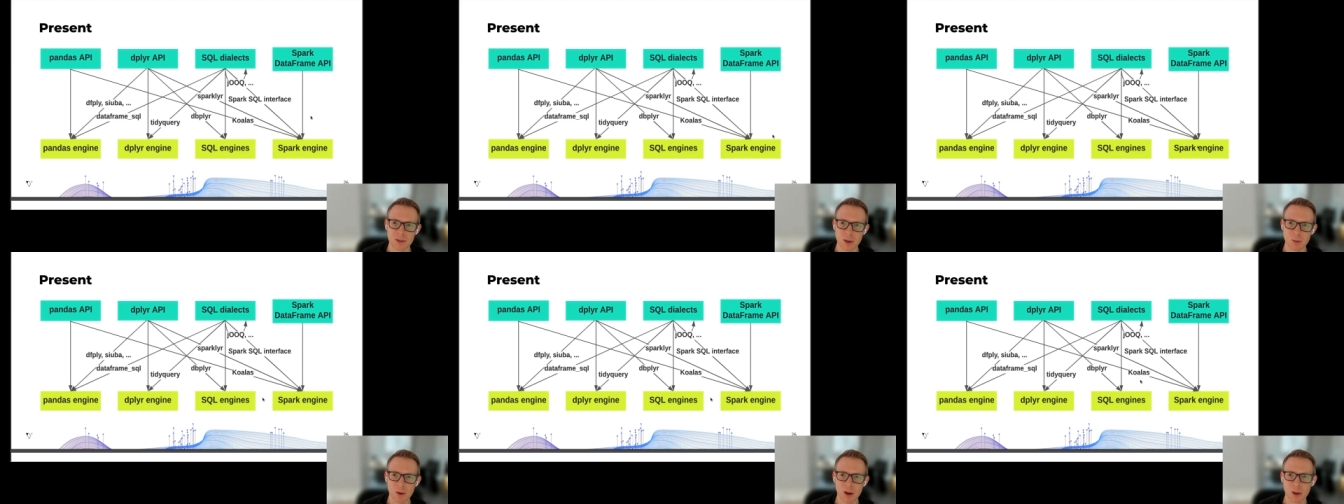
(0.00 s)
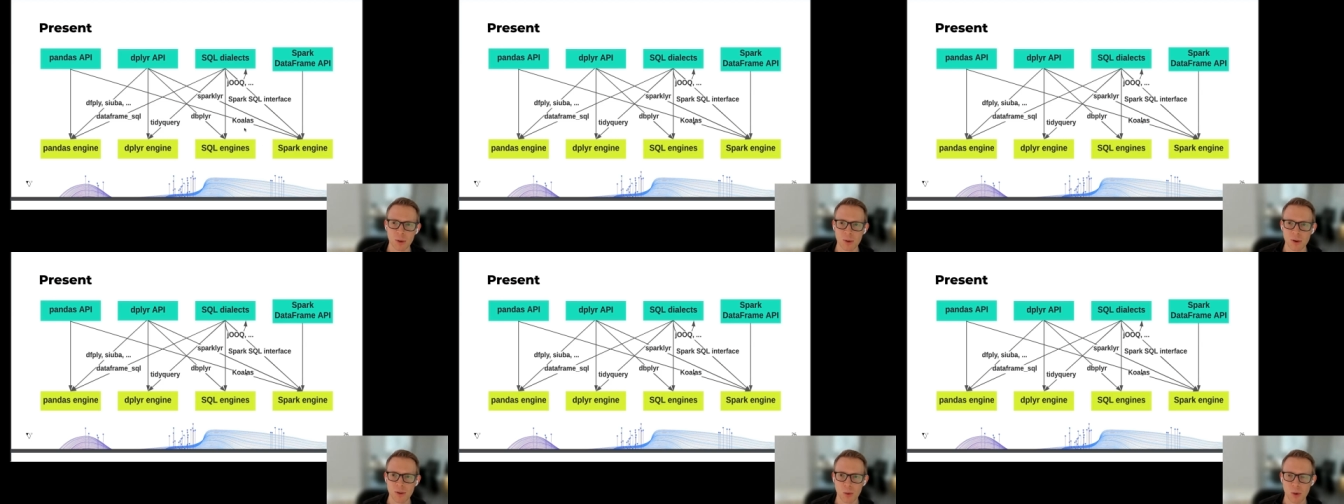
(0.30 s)
same way
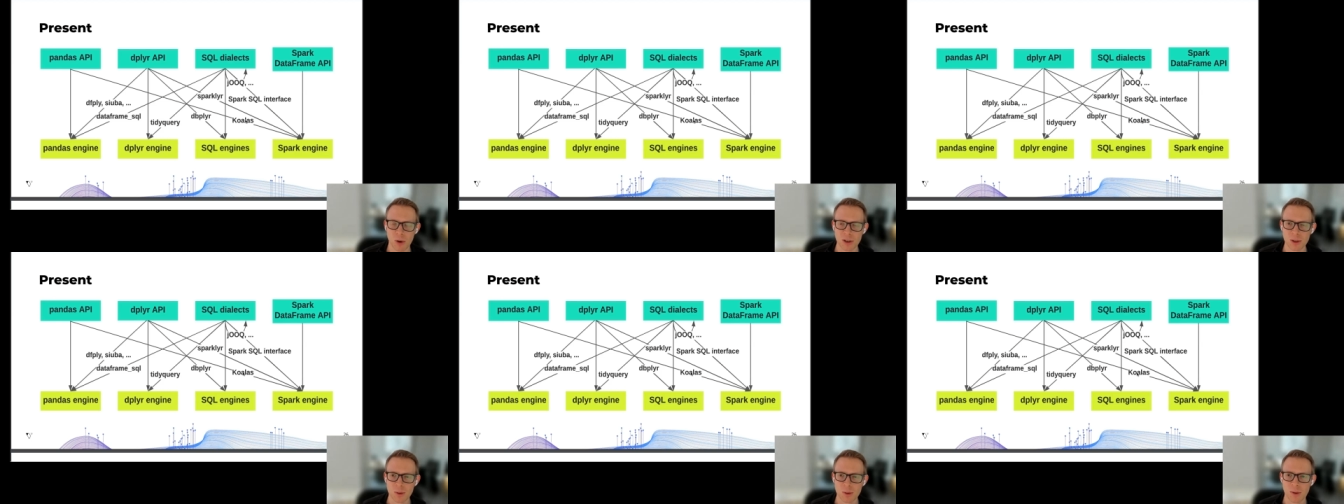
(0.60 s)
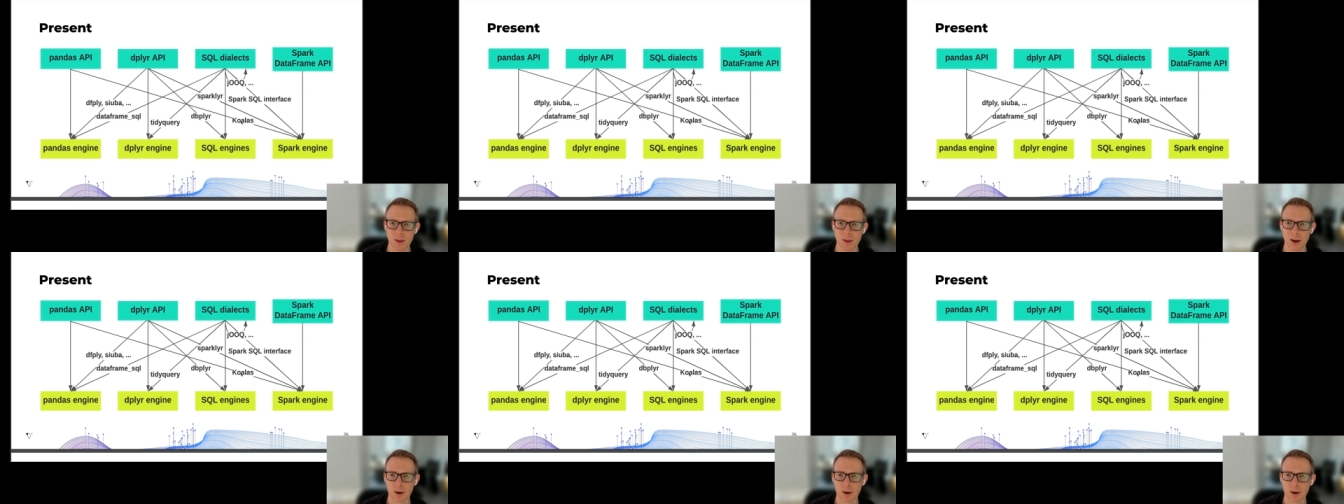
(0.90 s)
that we've worked
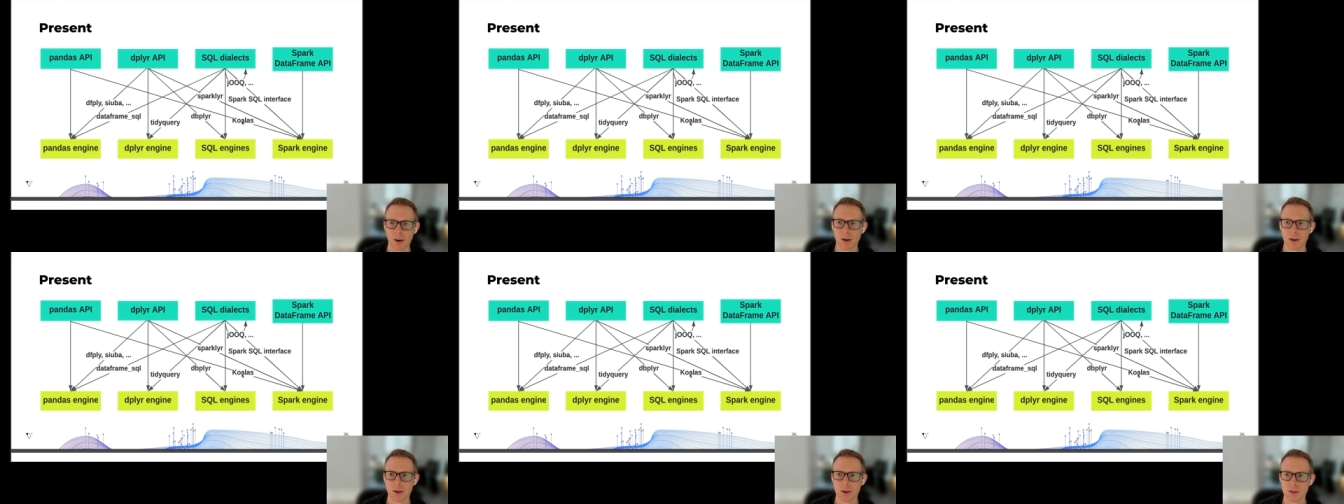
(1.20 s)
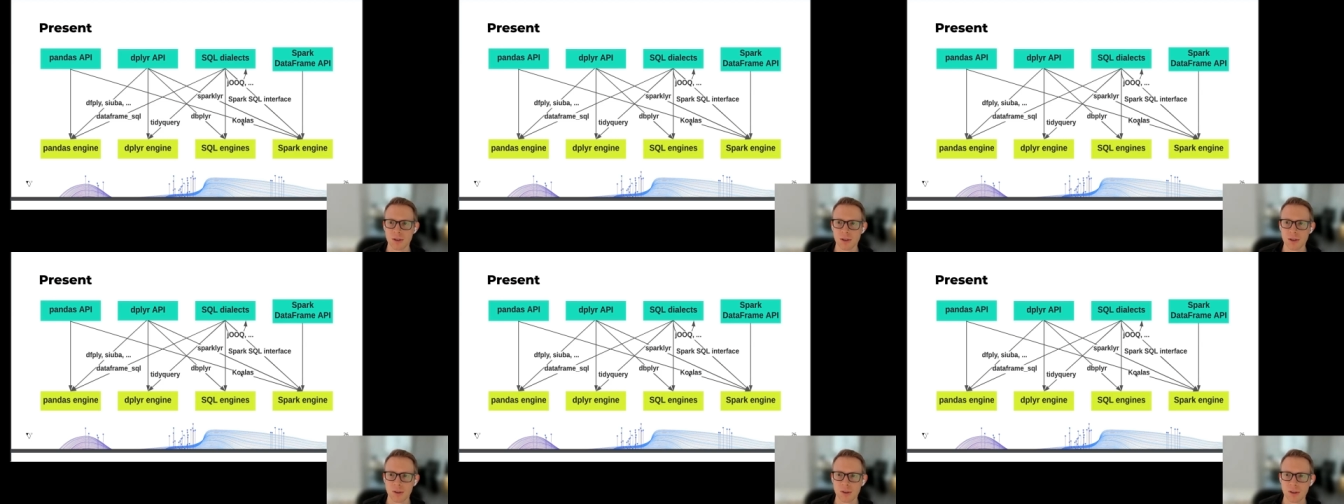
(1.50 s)
with
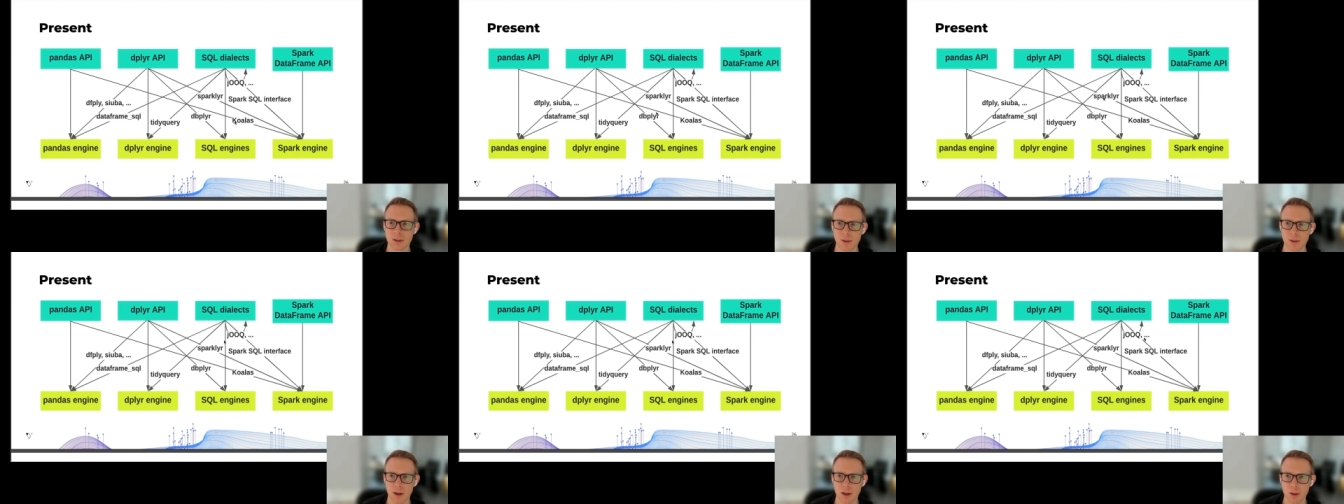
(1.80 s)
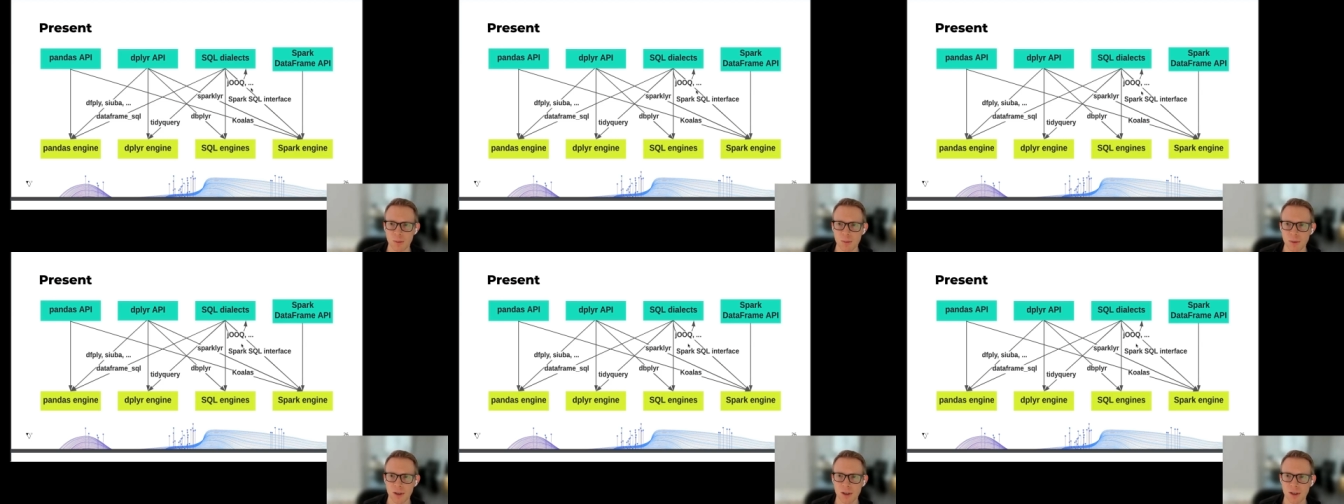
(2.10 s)
arrow to
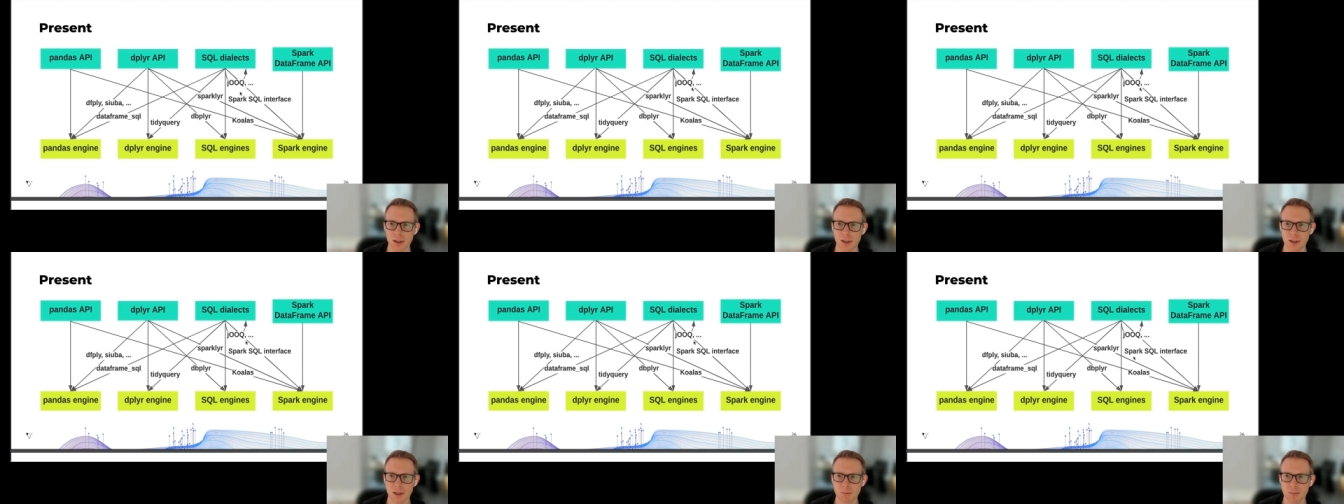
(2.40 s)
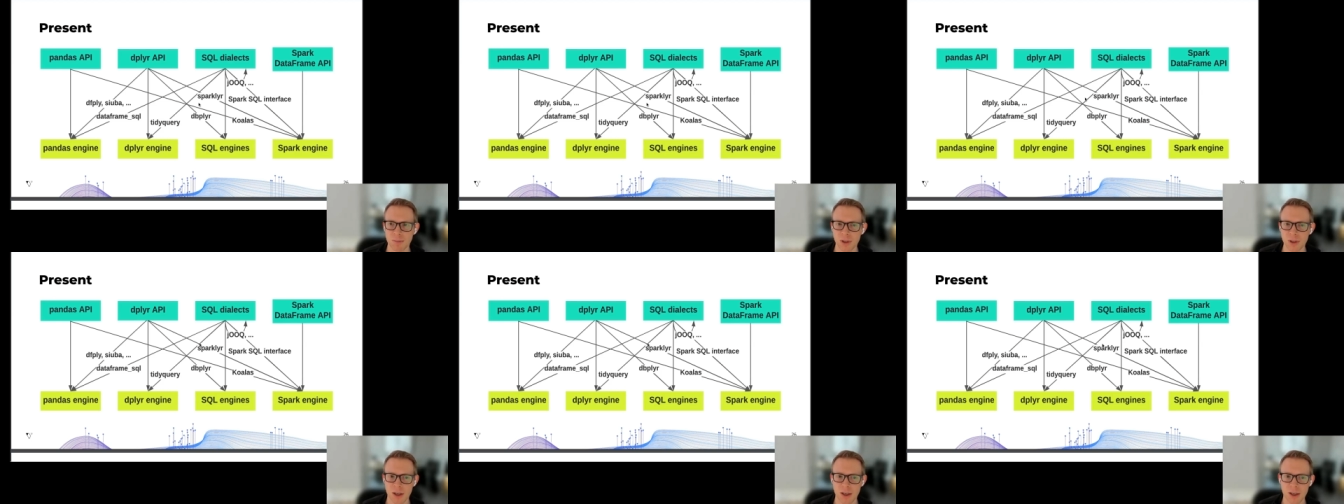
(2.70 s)
develop um,